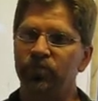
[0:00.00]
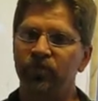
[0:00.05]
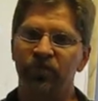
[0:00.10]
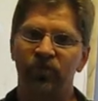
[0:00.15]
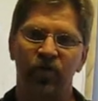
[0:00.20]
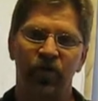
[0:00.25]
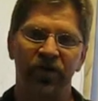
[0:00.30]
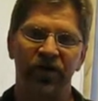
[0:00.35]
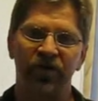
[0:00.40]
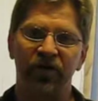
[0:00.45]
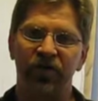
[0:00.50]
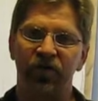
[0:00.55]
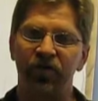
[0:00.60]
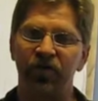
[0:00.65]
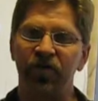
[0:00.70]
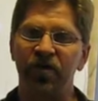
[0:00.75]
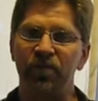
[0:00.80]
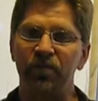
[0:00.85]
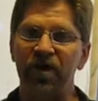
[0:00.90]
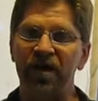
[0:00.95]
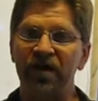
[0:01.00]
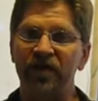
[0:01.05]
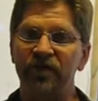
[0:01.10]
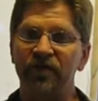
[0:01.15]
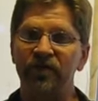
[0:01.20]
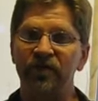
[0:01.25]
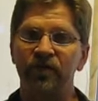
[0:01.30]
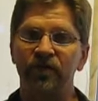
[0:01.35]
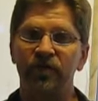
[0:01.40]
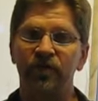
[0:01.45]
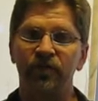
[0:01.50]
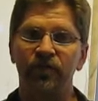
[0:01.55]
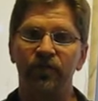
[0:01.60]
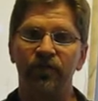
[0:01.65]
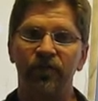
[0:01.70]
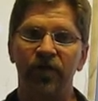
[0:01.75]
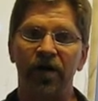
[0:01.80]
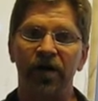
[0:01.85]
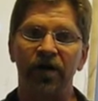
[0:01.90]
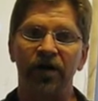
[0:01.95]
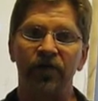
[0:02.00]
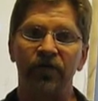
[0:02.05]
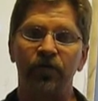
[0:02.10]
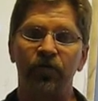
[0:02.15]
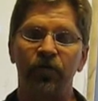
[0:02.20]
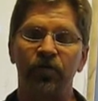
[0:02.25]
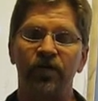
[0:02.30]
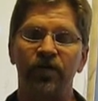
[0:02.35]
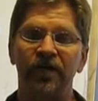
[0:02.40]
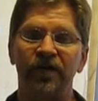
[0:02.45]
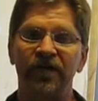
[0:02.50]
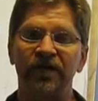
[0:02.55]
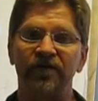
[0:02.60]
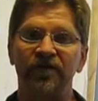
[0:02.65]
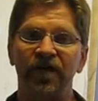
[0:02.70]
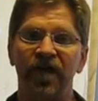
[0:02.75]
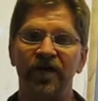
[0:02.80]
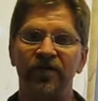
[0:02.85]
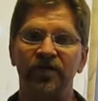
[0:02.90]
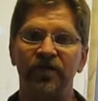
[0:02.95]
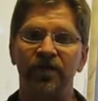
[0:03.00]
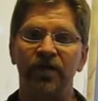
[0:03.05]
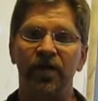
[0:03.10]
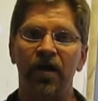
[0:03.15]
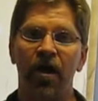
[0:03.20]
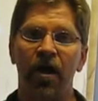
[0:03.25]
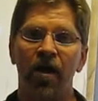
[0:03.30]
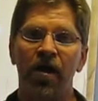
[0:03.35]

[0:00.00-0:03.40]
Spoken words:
20 to 30 minutes for each lesson.